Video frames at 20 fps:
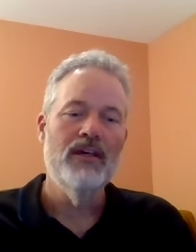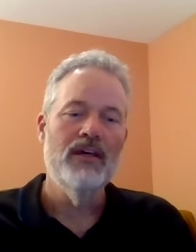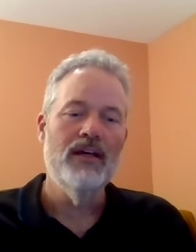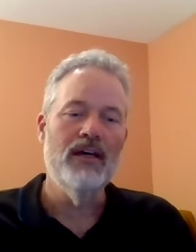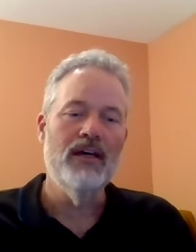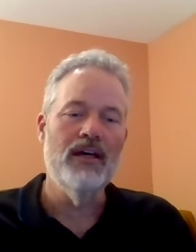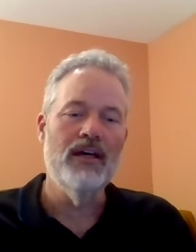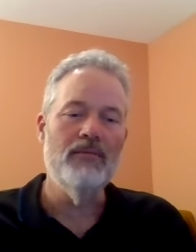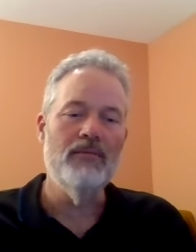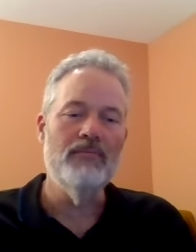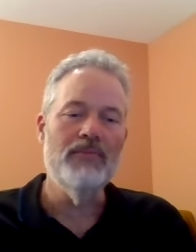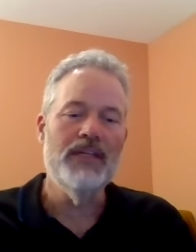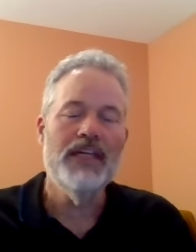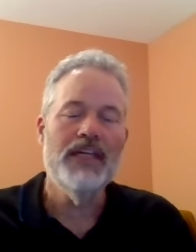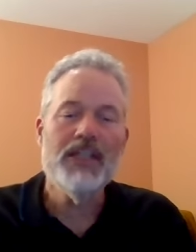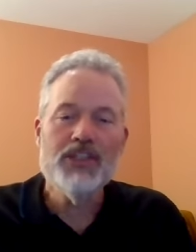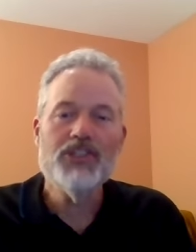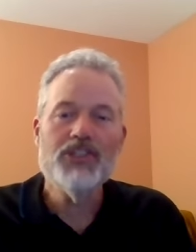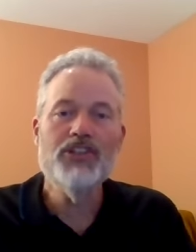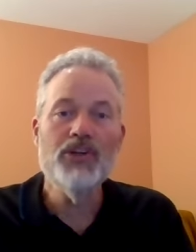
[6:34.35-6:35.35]
um,
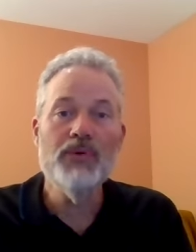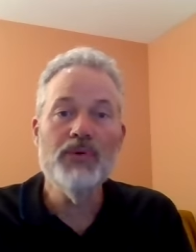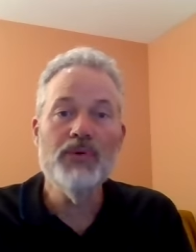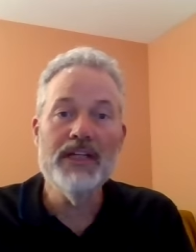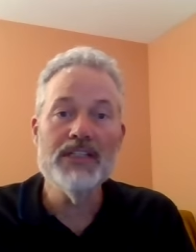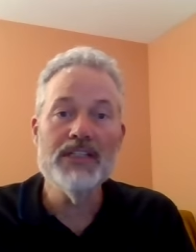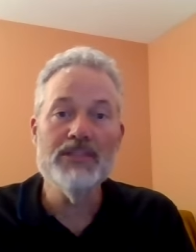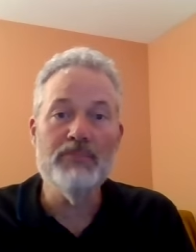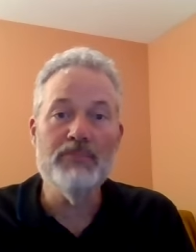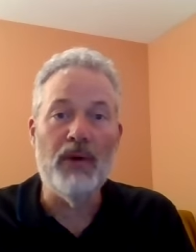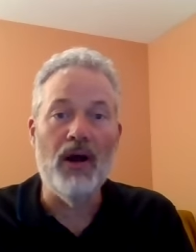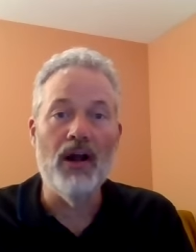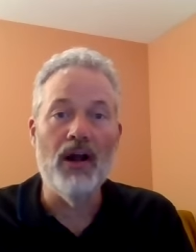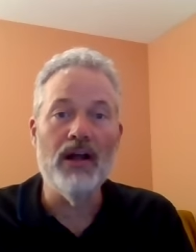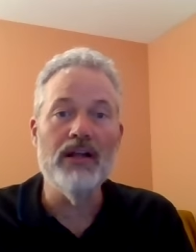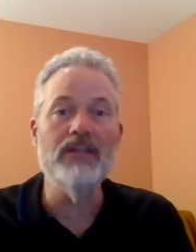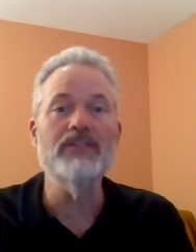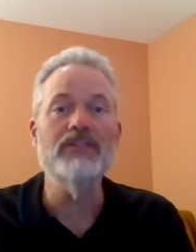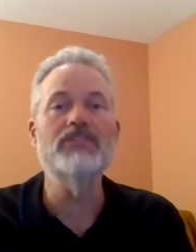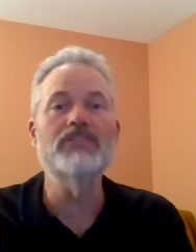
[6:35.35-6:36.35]
each doing its
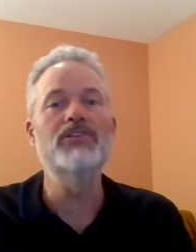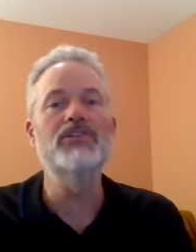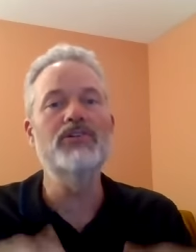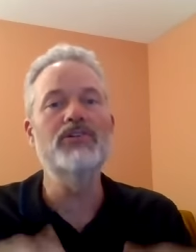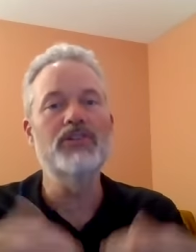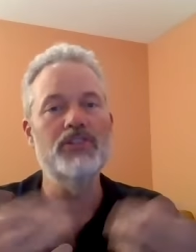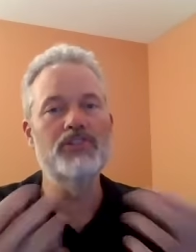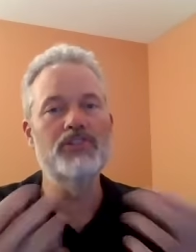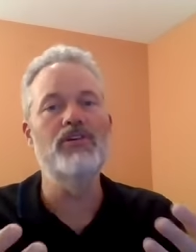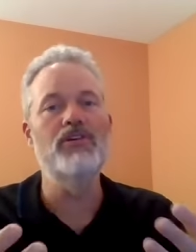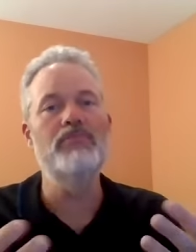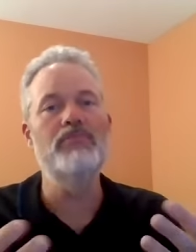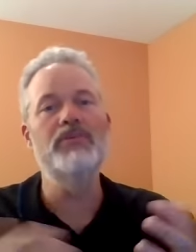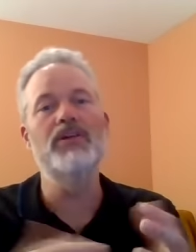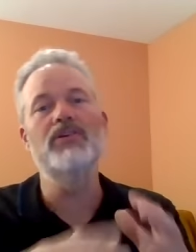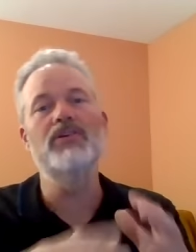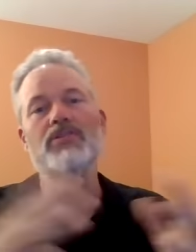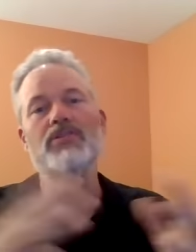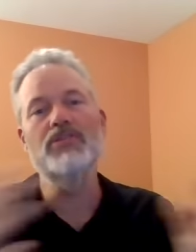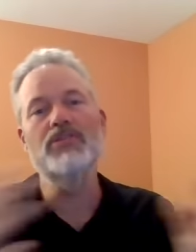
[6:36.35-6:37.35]
part to
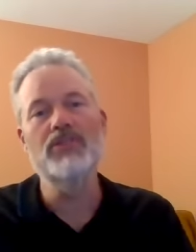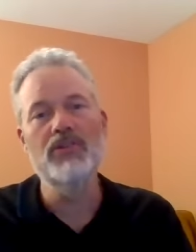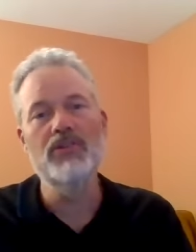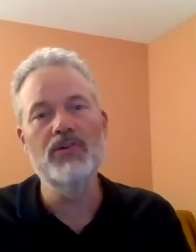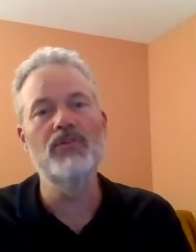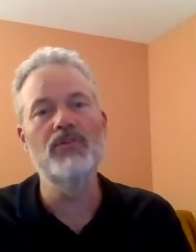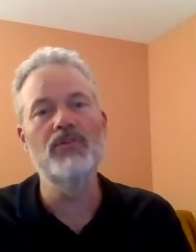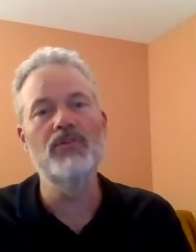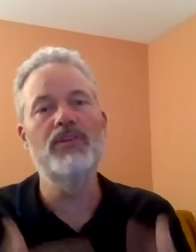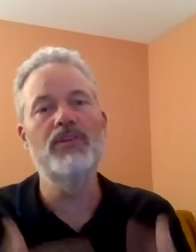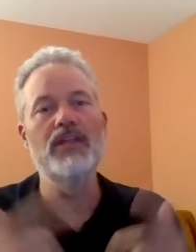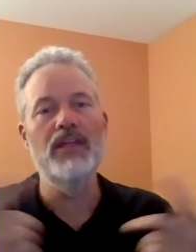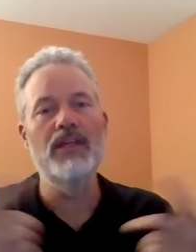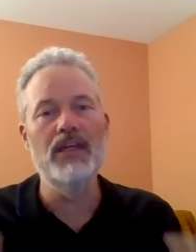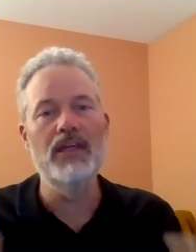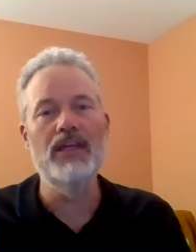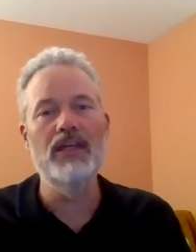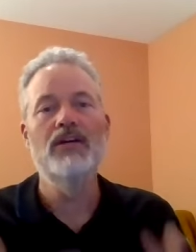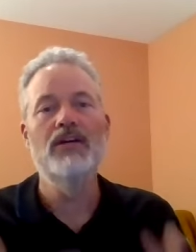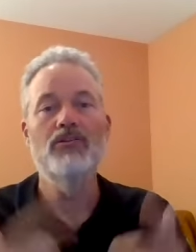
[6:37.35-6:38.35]
contribute to
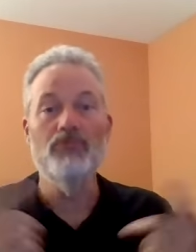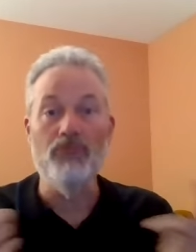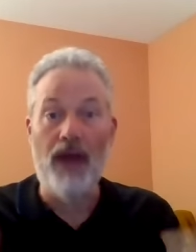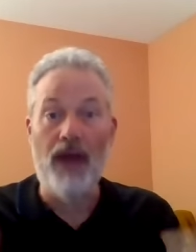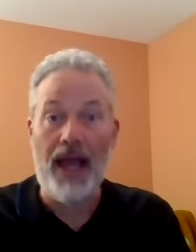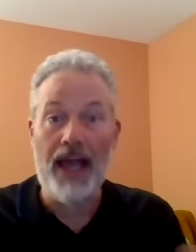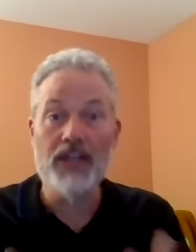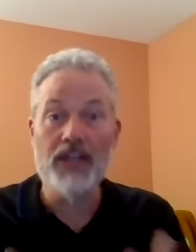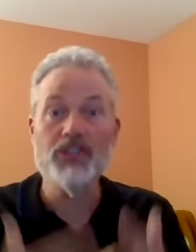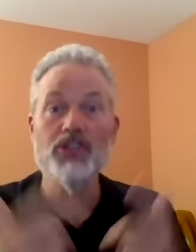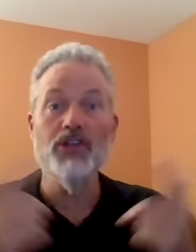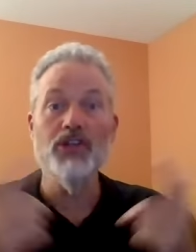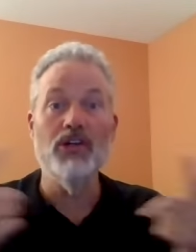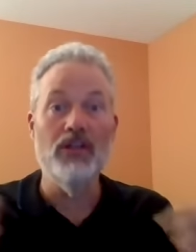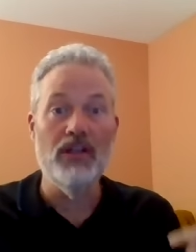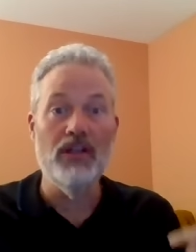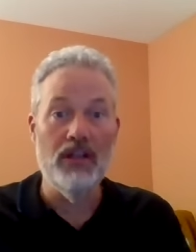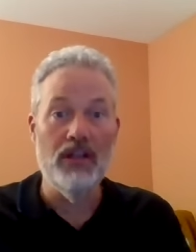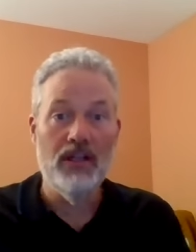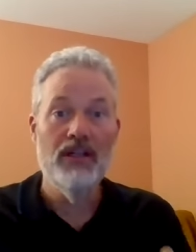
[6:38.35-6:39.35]
the
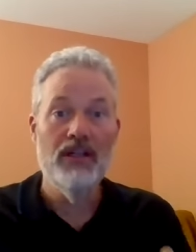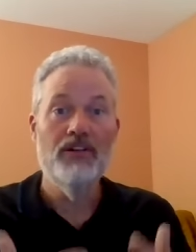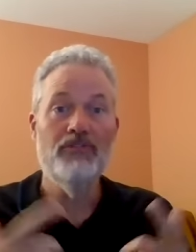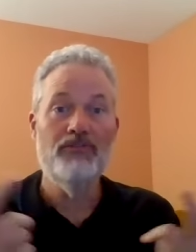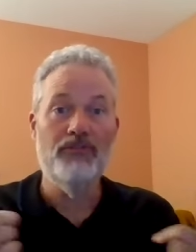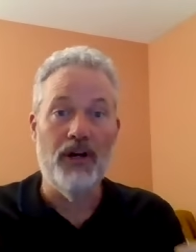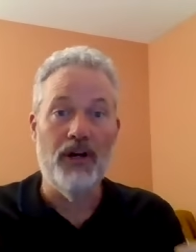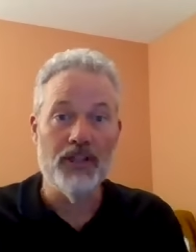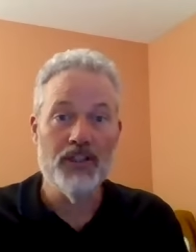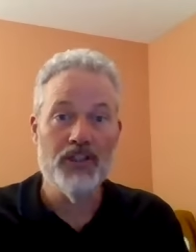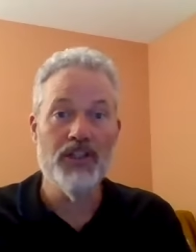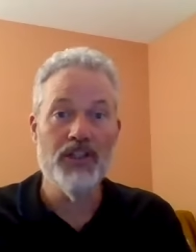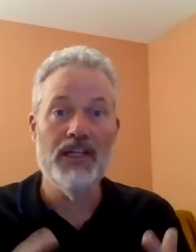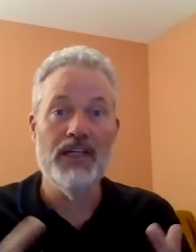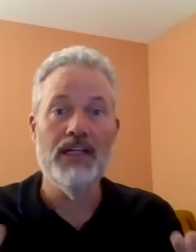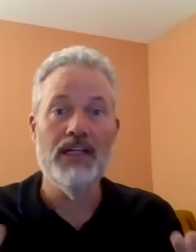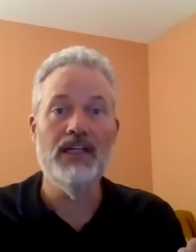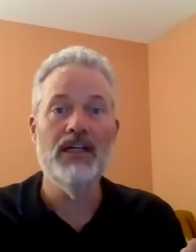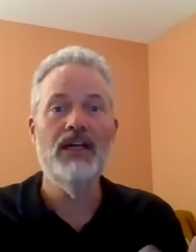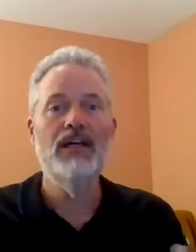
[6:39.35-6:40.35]
rational
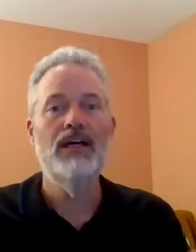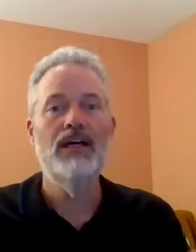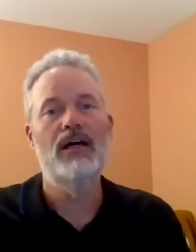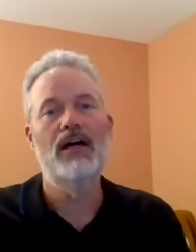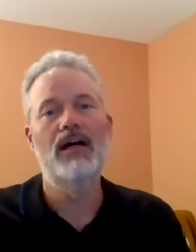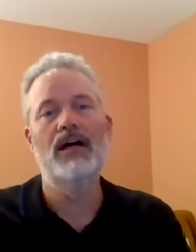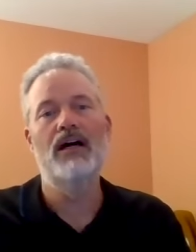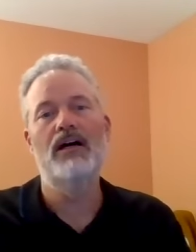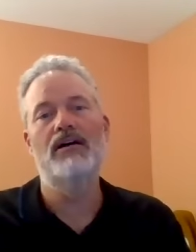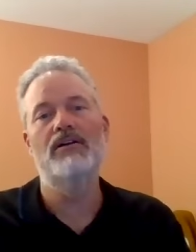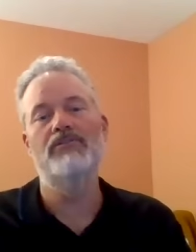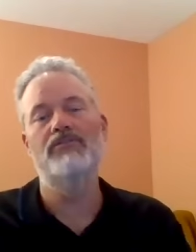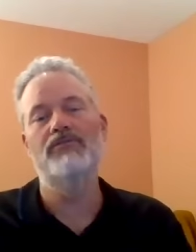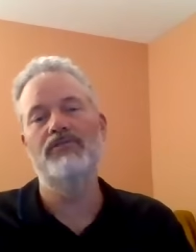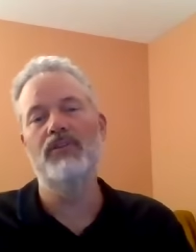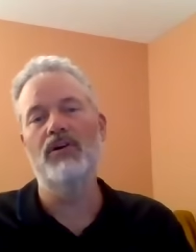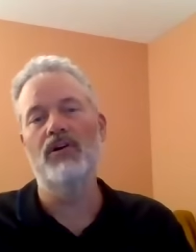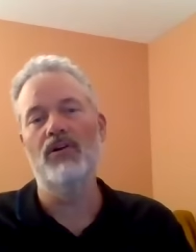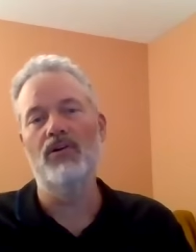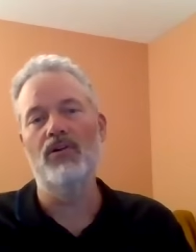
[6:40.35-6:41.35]
functioning
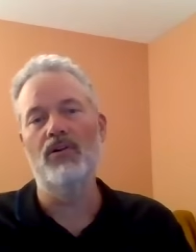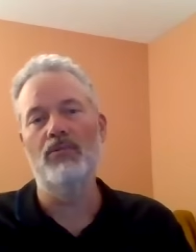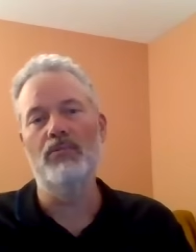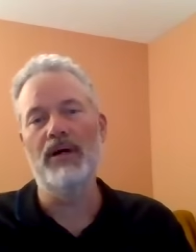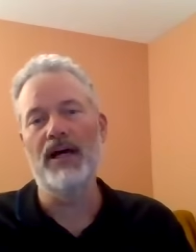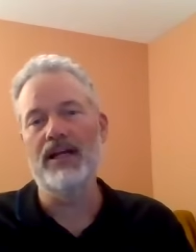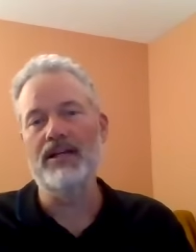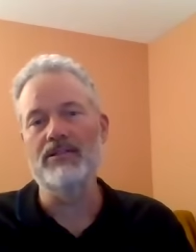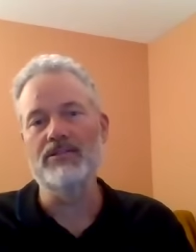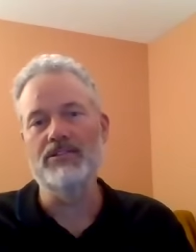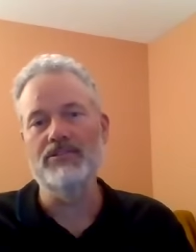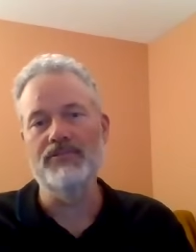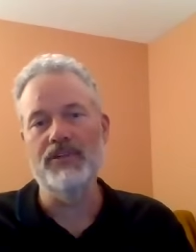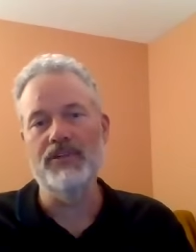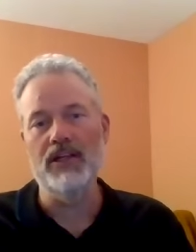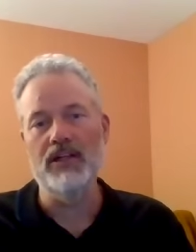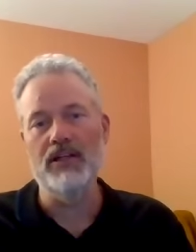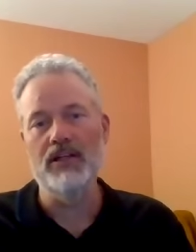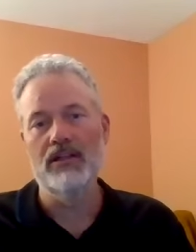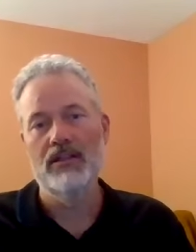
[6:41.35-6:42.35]
of the whole
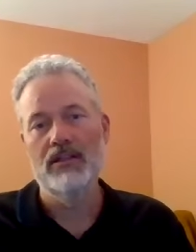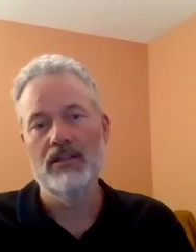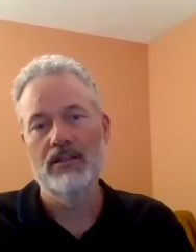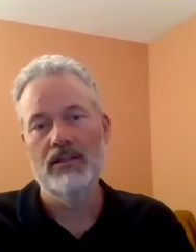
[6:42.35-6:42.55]
biosphere.